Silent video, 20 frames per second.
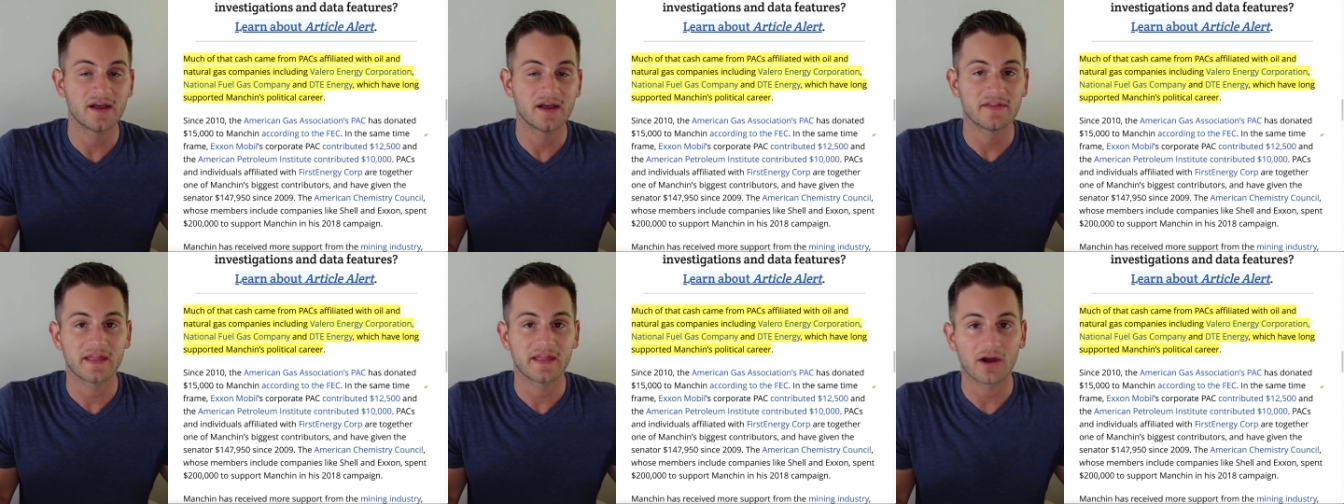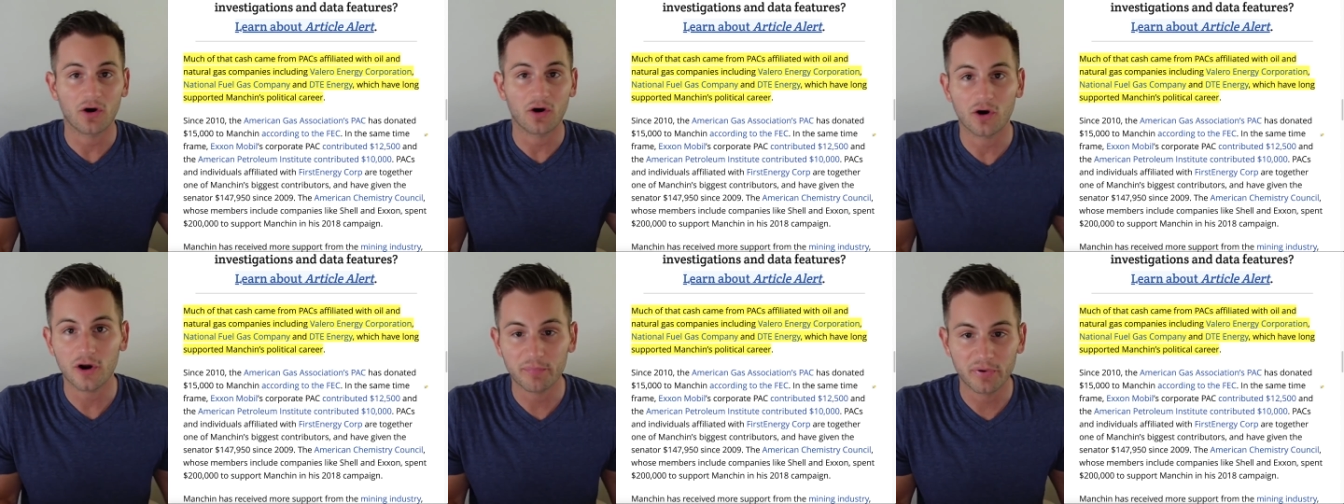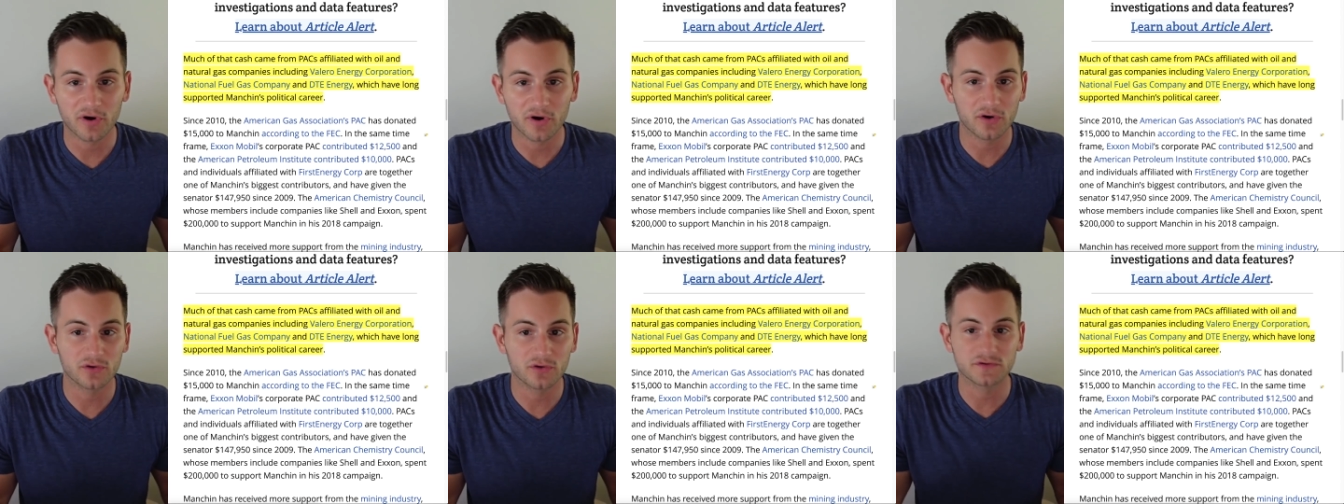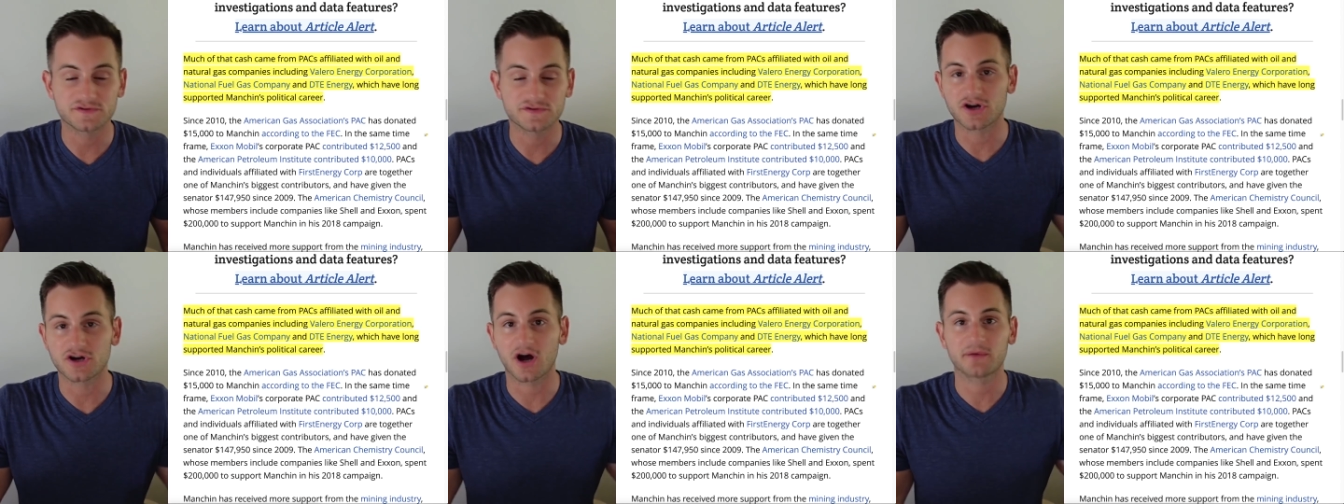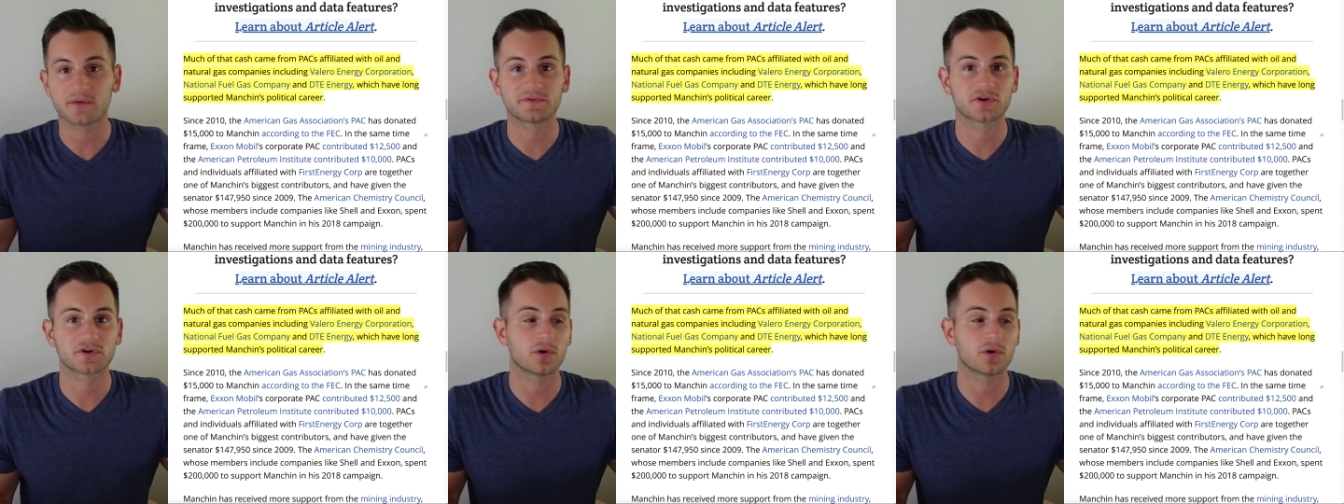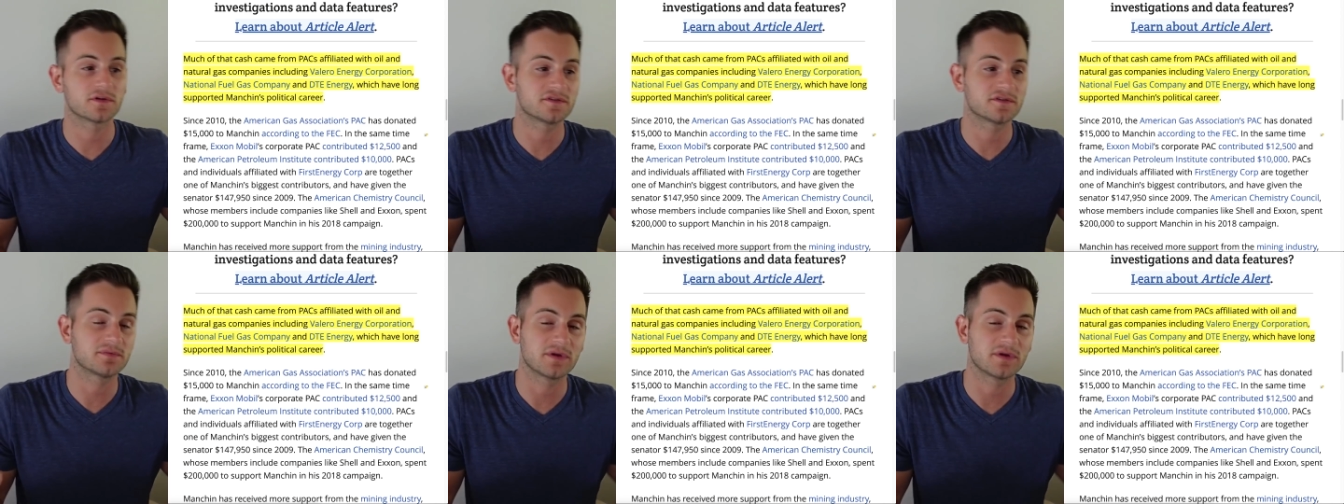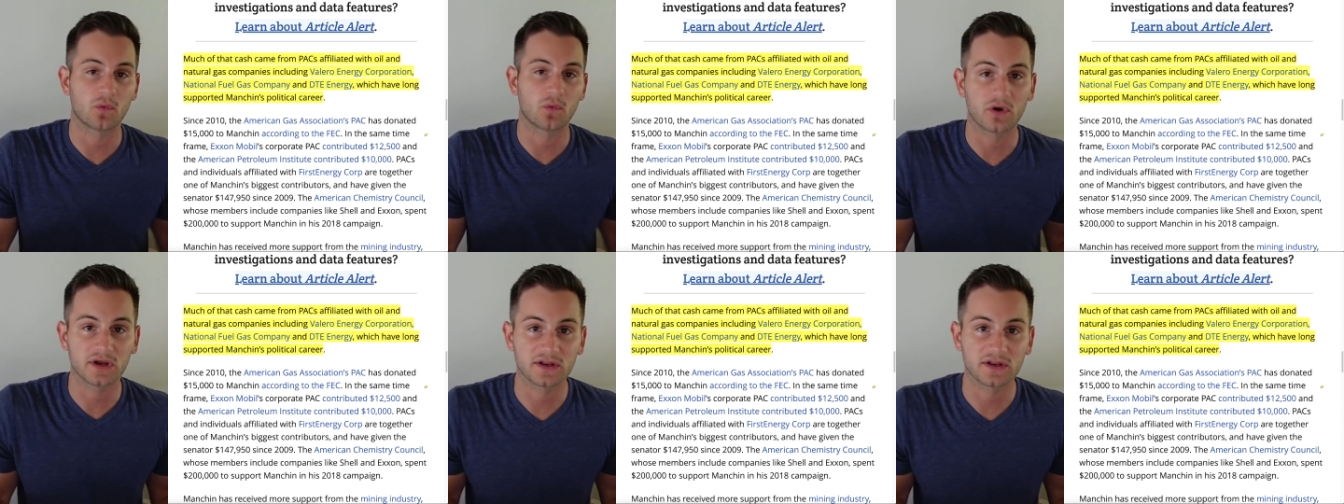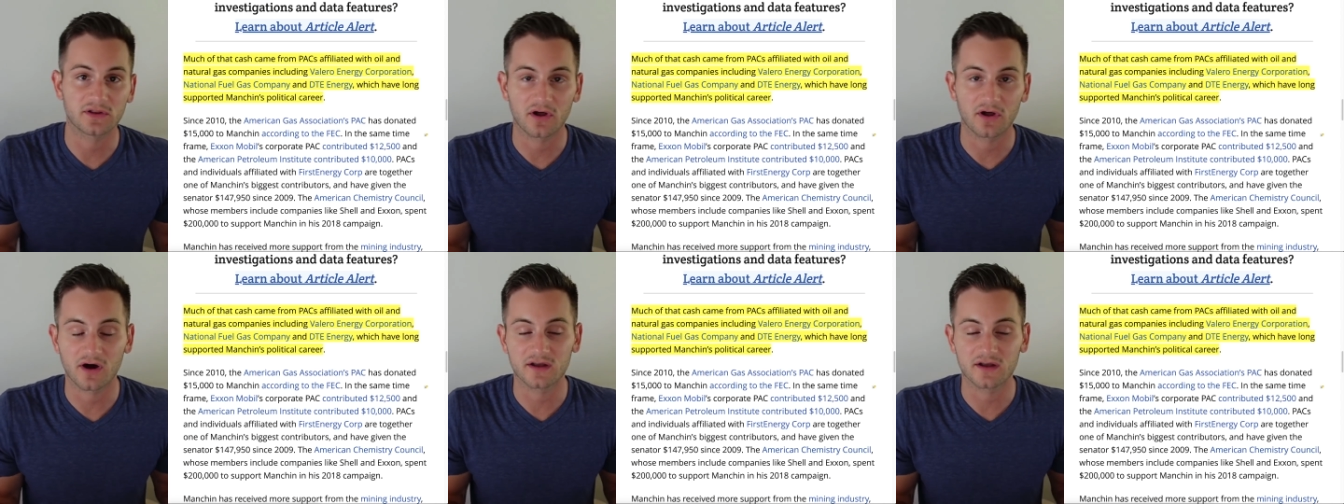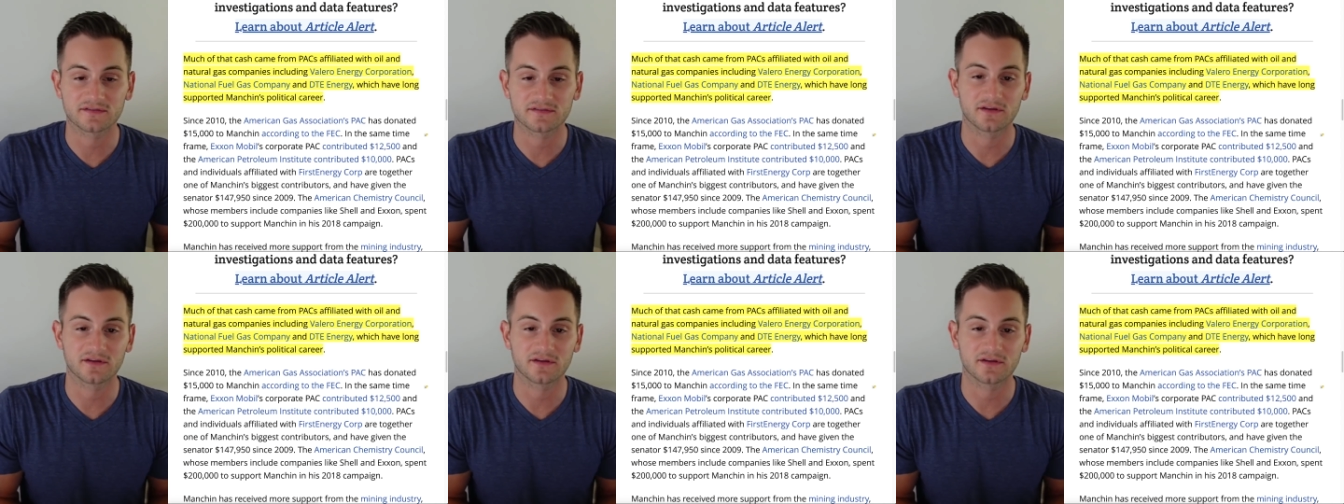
They are opposed, jobs are going to be won and lost.